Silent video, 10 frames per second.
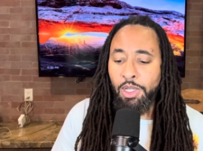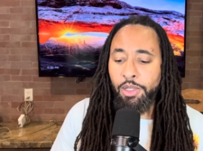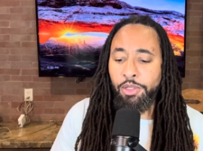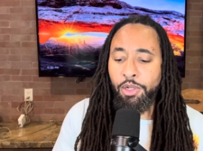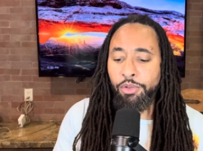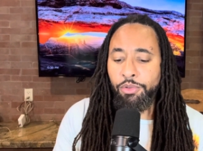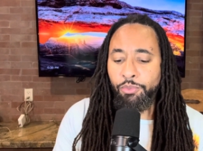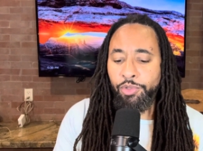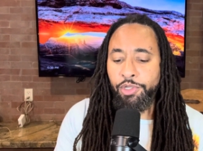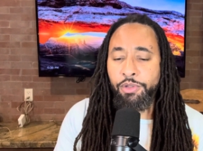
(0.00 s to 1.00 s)
you know
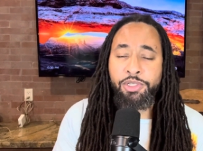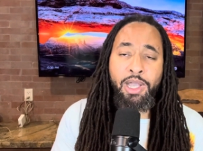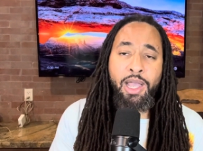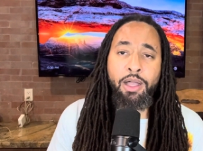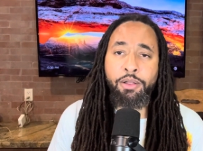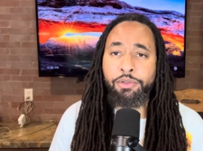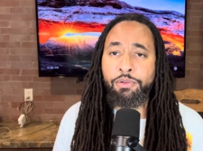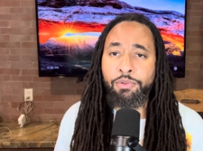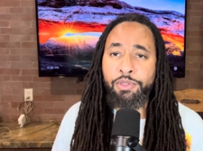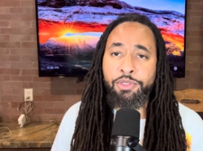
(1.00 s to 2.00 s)
when you're a child
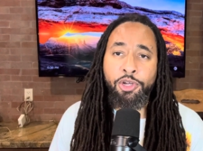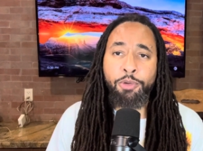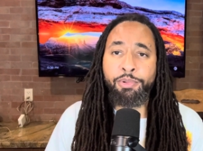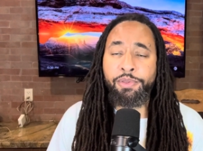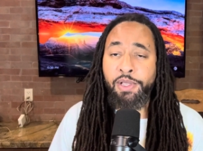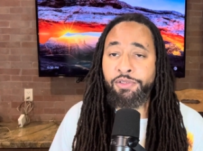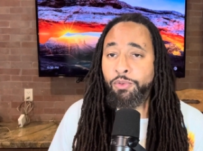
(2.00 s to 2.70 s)
you interpret things the